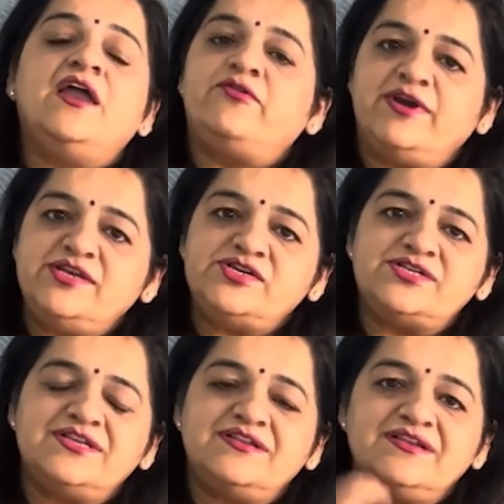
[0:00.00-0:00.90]

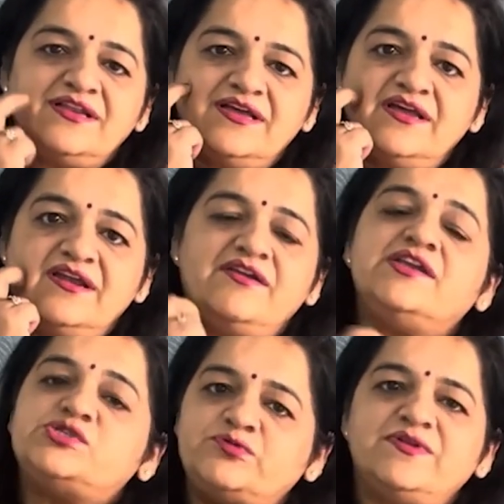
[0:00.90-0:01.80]
traditional
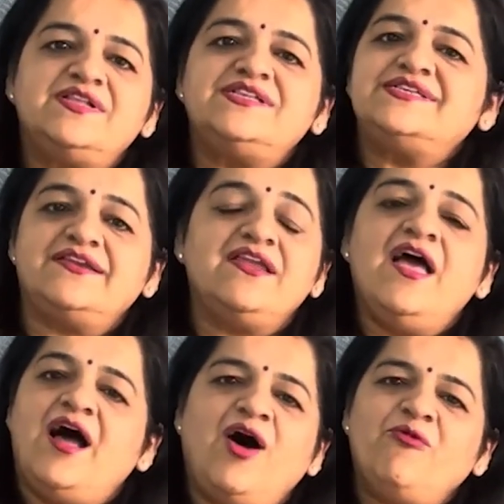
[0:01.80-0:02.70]
rituals, and
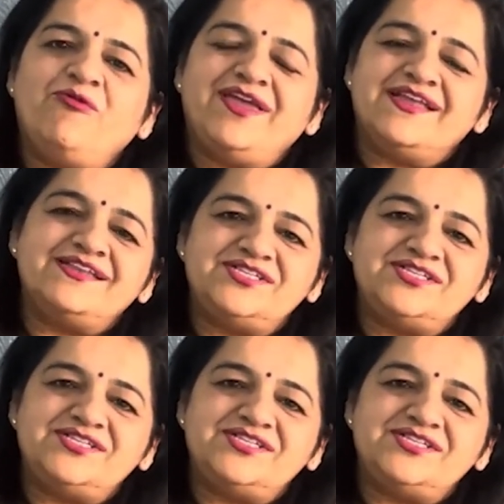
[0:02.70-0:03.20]
how we can